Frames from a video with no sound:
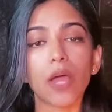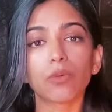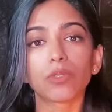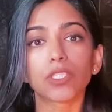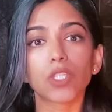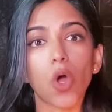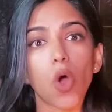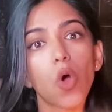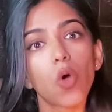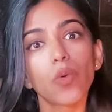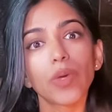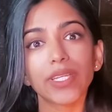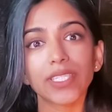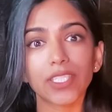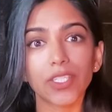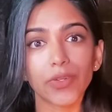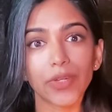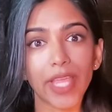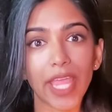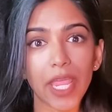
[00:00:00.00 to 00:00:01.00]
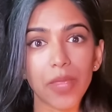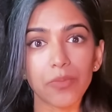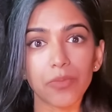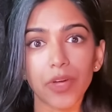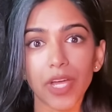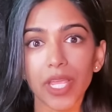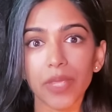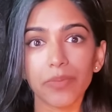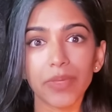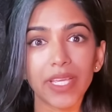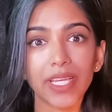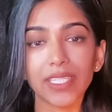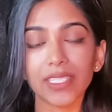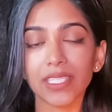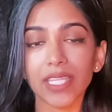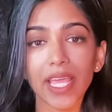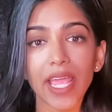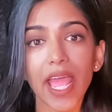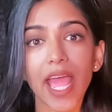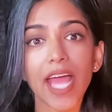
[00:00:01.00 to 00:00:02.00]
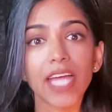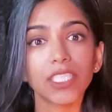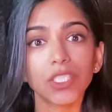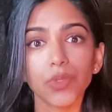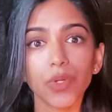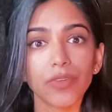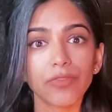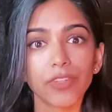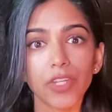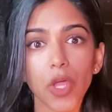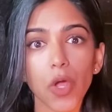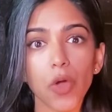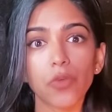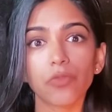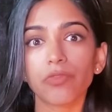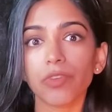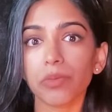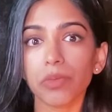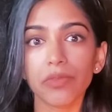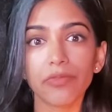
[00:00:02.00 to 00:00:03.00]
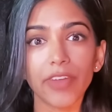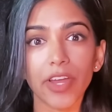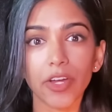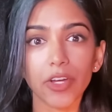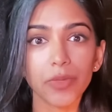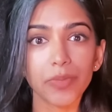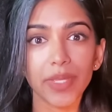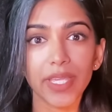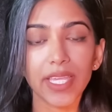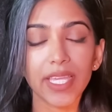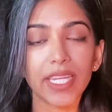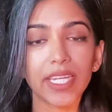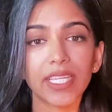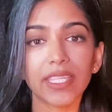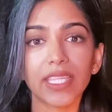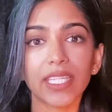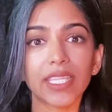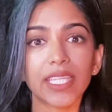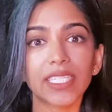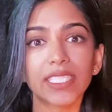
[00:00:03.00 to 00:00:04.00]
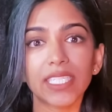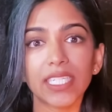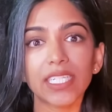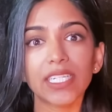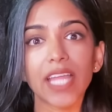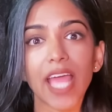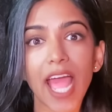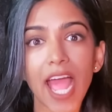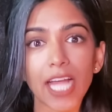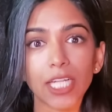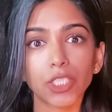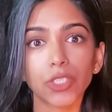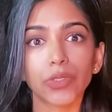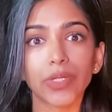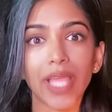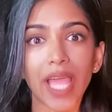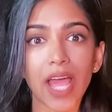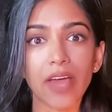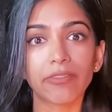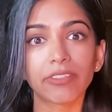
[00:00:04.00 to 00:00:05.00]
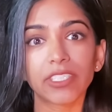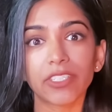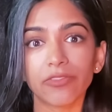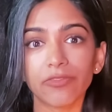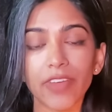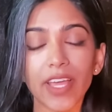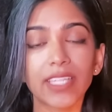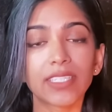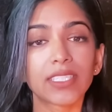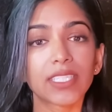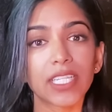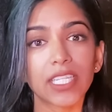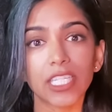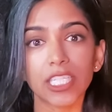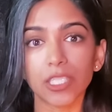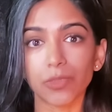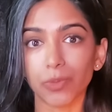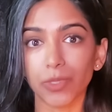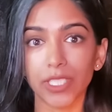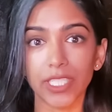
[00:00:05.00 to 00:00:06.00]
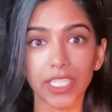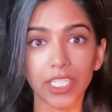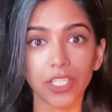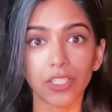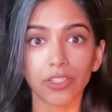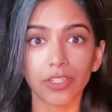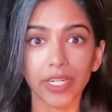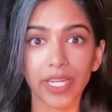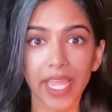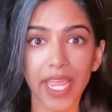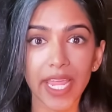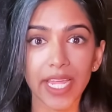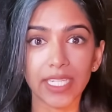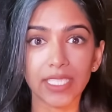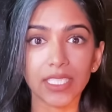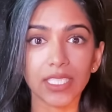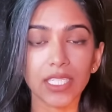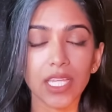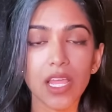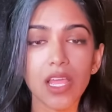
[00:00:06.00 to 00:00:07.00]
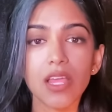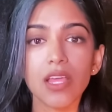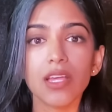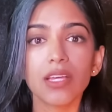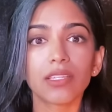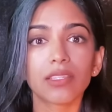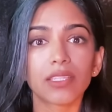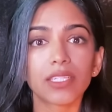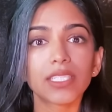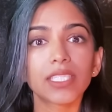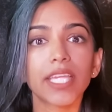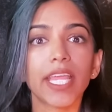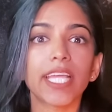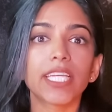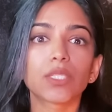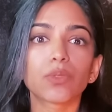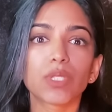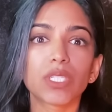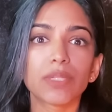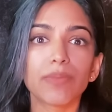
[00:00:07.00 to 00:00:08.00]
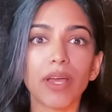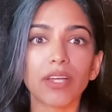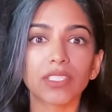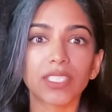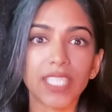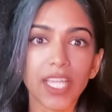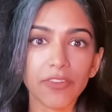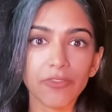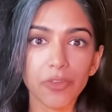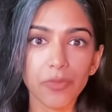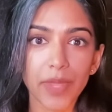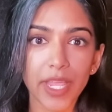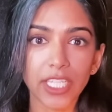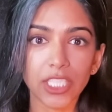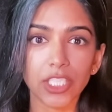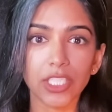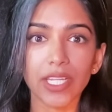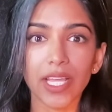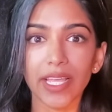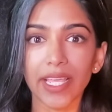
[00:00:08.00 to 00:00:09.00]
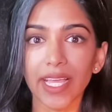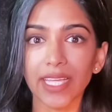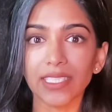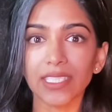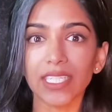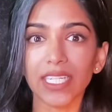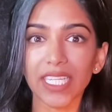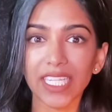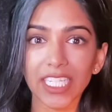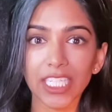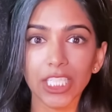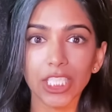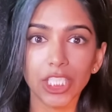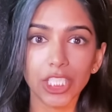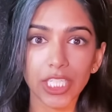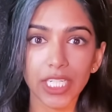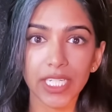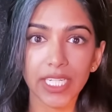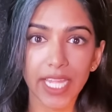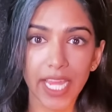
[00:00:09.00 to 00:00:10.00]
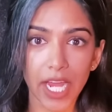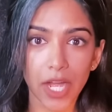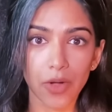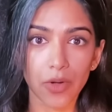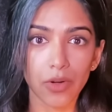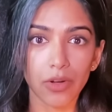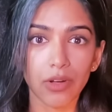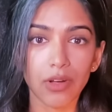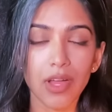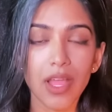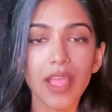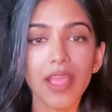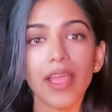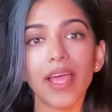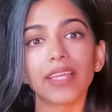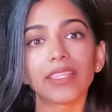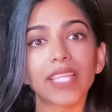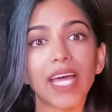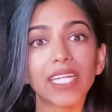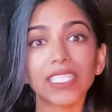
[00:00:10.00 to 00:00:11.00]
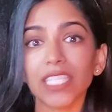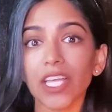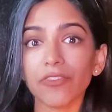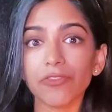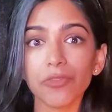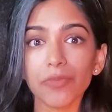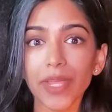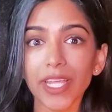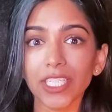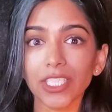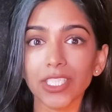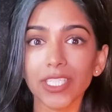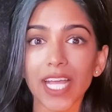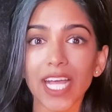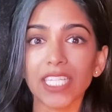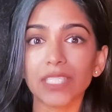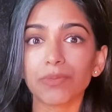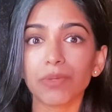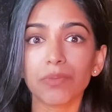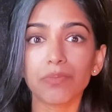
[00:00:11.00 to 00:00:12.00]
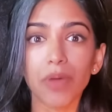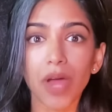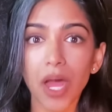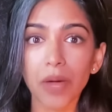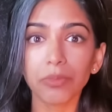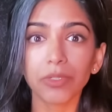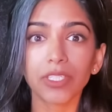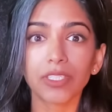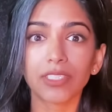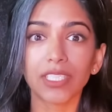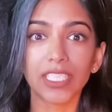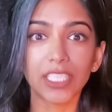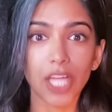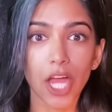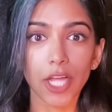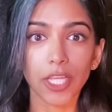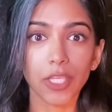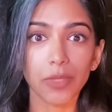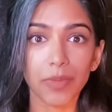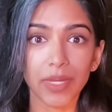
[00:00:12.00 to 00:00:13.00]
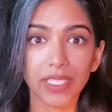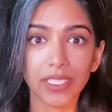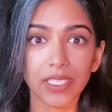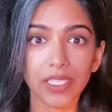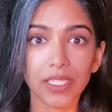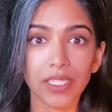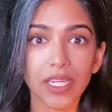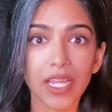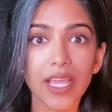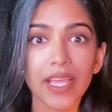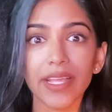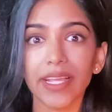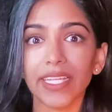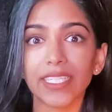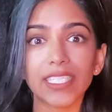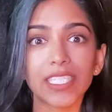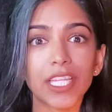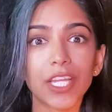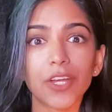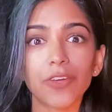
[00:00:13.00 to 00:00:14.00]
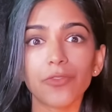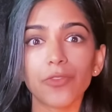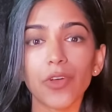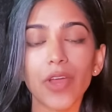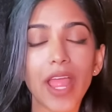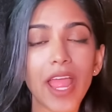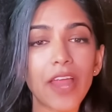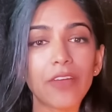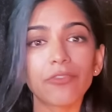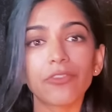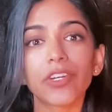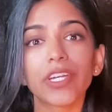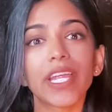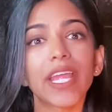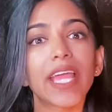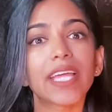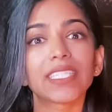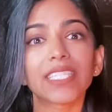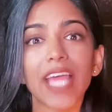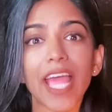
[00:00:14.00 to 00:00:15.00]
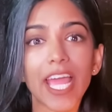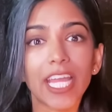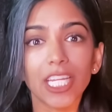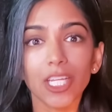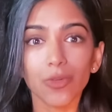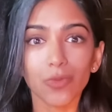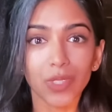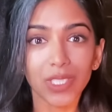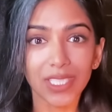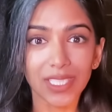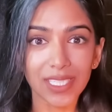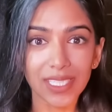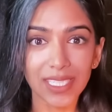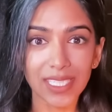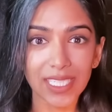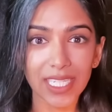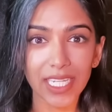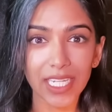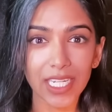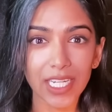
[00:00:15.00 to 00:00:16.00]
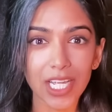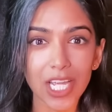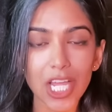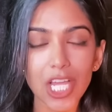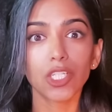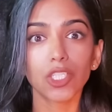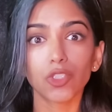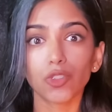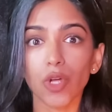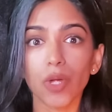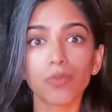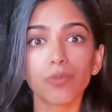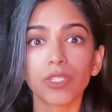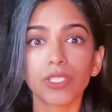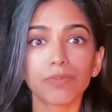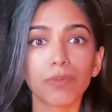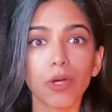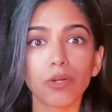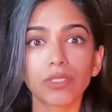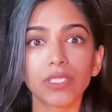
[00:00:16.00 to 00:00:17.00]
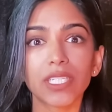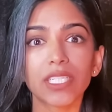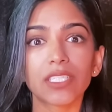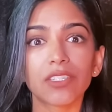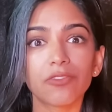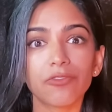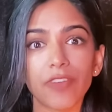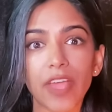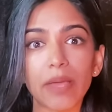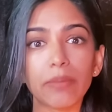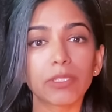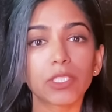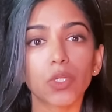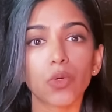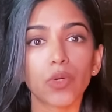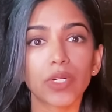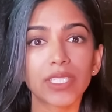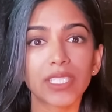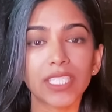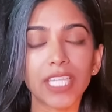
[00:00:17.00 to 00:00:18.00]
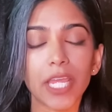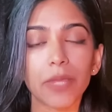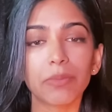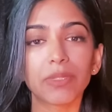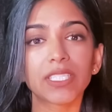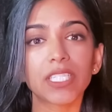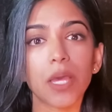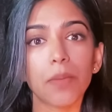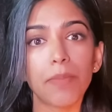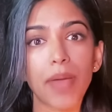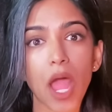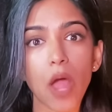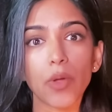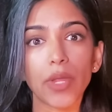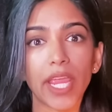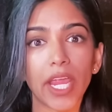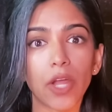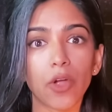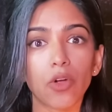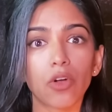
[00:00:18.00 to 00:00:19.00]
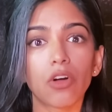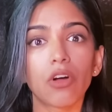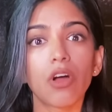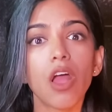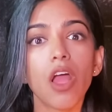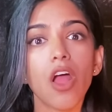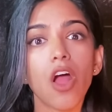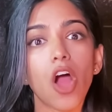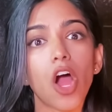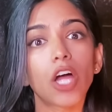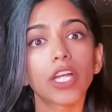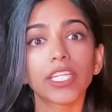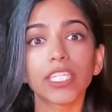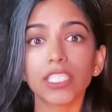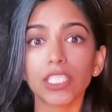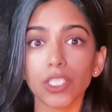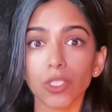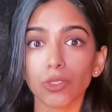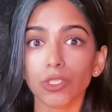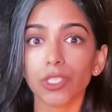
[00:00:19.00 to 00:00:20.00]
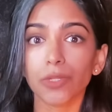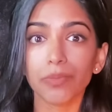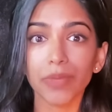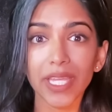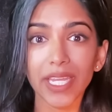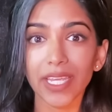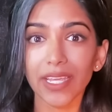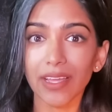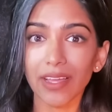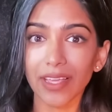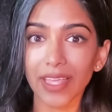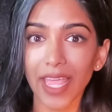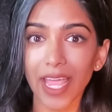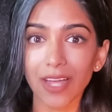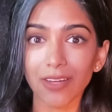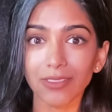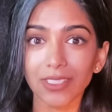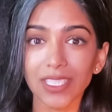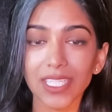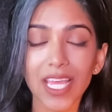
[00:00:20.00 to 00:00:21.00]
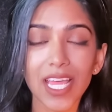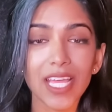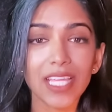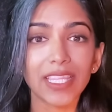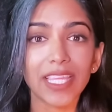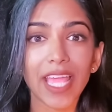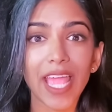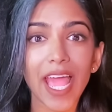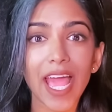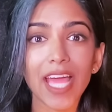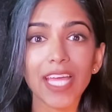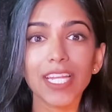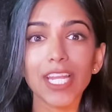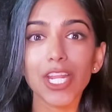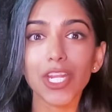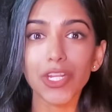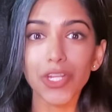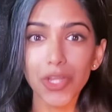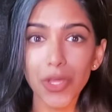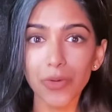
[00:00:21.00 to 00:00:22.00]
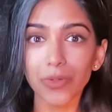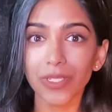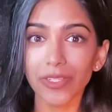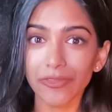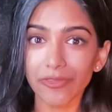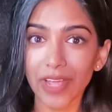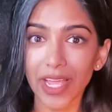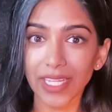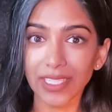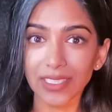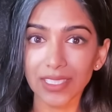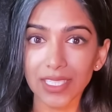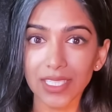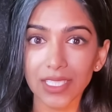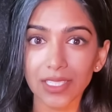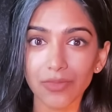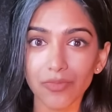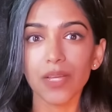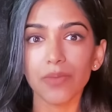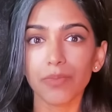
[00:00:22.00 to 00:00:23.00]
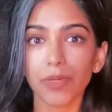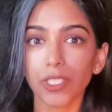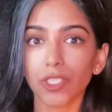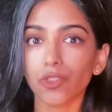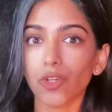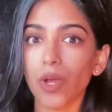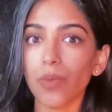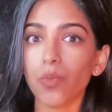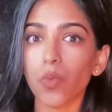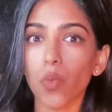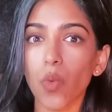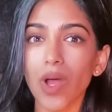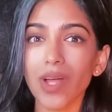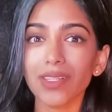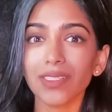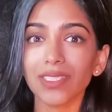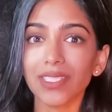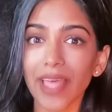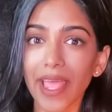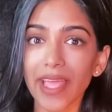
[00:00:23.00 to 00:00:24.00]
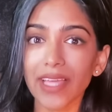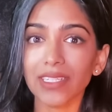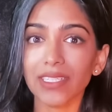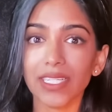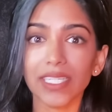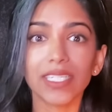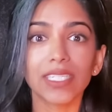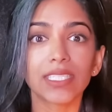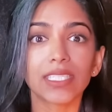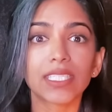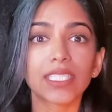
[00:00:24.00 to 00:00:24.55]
was always their gameplay because they had to have known from the very beginning that they didn't actually have a defense in this particular case. This case was about defamation against E. Jean Carroll, and that defamation has been publicly documented. It's there for every and anyone to see. Trump was posting defamatory statements about Carroll on his social media accounts. They had no defense. But Trump was and is